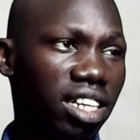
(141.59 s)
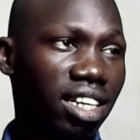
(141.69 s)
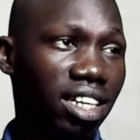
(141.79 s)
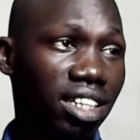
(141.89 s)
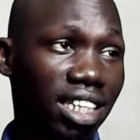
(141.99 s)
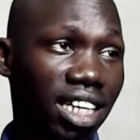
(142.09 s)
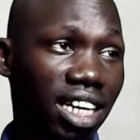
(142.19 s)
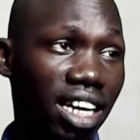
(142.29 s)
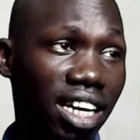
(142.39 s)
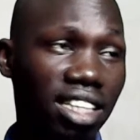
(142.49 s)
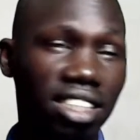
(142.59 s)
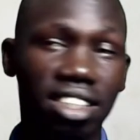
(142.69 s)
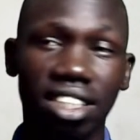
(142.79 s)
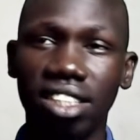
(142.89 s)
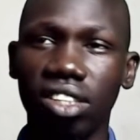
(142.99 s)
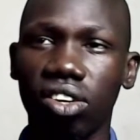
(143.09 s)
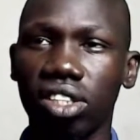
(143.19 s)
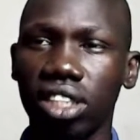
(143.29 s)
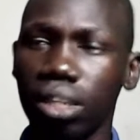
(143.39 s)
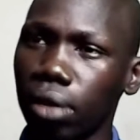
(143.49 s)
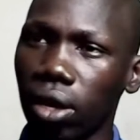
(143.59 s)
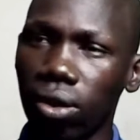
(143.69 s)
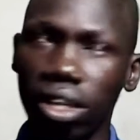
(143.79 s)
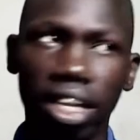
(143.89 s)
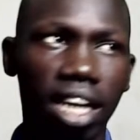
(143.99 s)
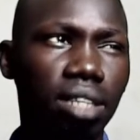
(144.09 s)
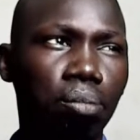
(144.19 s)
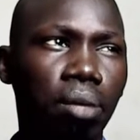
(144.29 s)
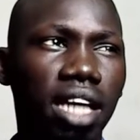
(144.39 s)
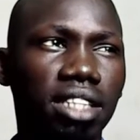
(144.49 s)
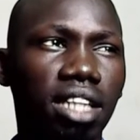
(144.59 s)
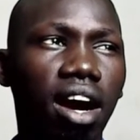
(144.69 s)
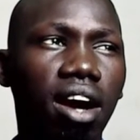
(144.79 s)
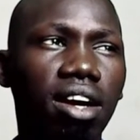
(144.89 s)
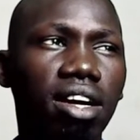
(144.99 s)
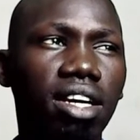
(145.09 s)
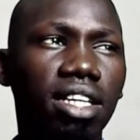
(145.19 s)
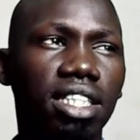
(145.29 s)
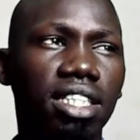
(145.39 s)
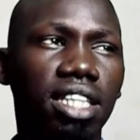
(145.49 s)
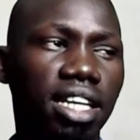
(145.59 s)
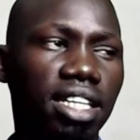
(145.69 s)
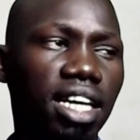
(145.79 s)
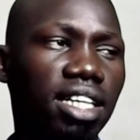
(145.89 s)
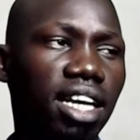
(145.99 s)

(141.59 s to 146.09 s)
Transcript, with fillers: uh click this or simply hold that plus R just like that,